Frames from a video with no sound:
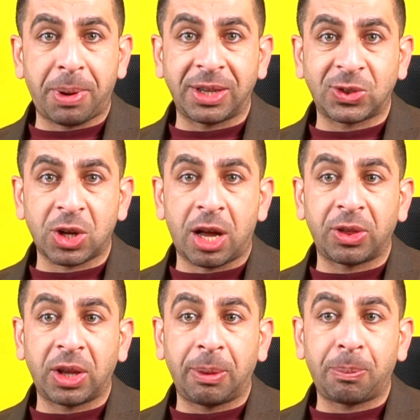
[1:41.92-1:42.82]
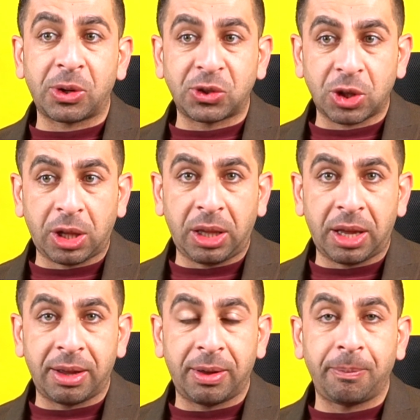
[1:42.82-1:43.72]
based on the
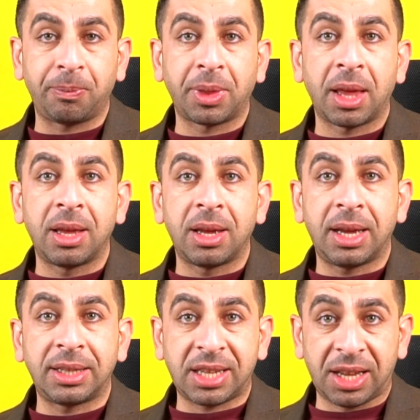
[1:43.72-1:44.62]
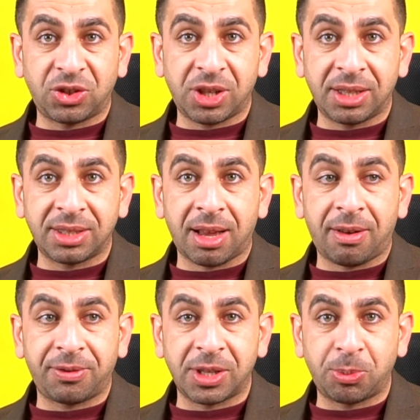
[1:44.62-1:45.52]
personal intentions
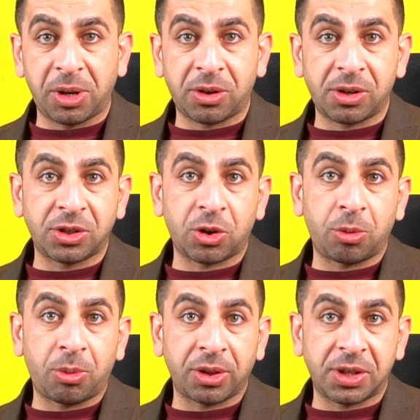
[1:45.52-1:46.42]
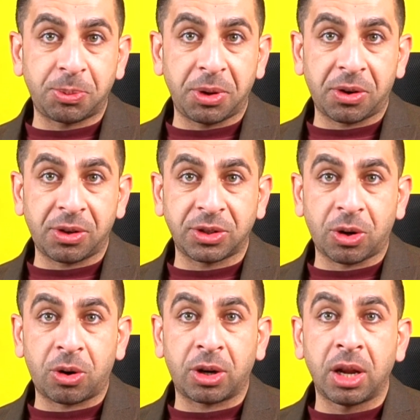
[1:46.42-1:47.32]
of the speakers or among the speakers,
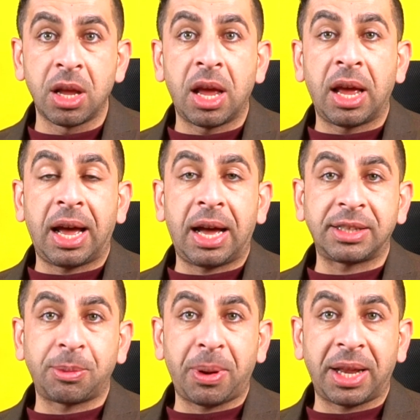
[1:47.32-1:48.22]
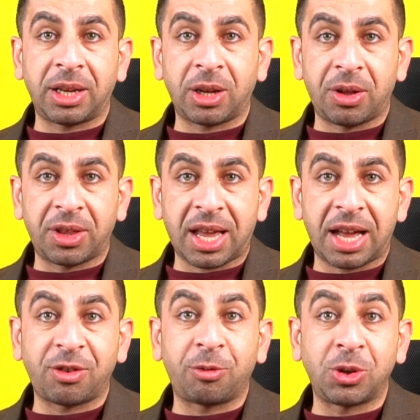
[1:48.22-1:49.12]
or depending on the
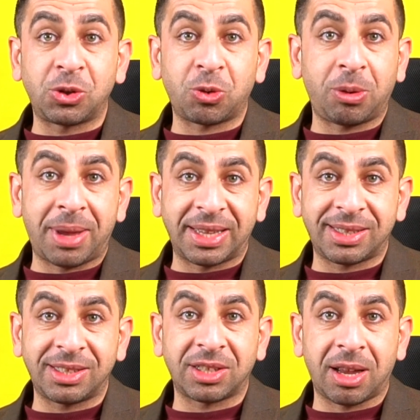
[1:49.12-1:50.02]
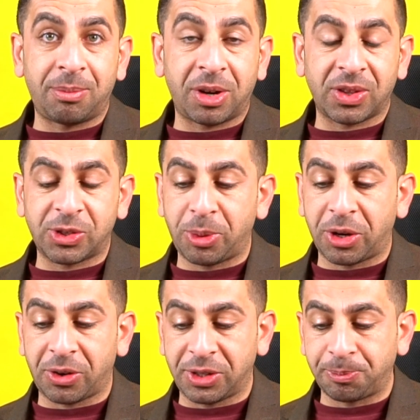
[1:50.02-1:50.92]
kind of mutual message among the
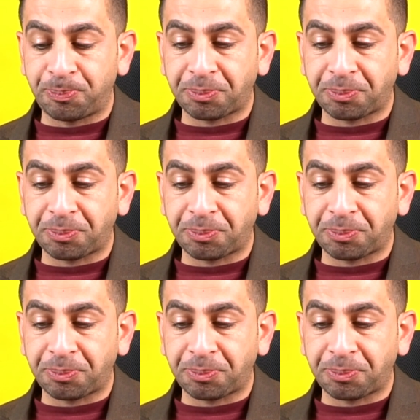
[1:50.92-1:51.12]
speakers.